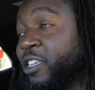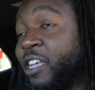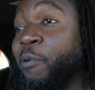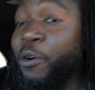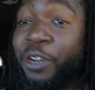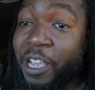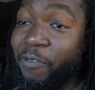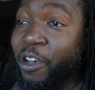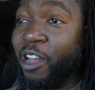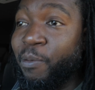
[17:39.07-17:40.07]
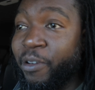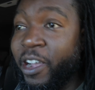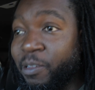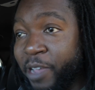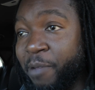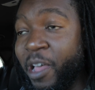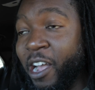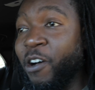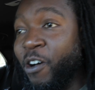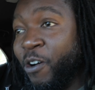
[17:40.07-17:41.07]
I'm going to give it all the praise, man. I'm not
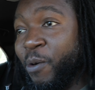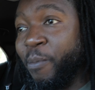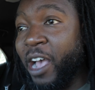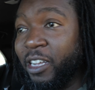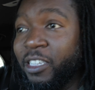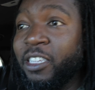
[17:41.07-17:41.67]
going to hold back.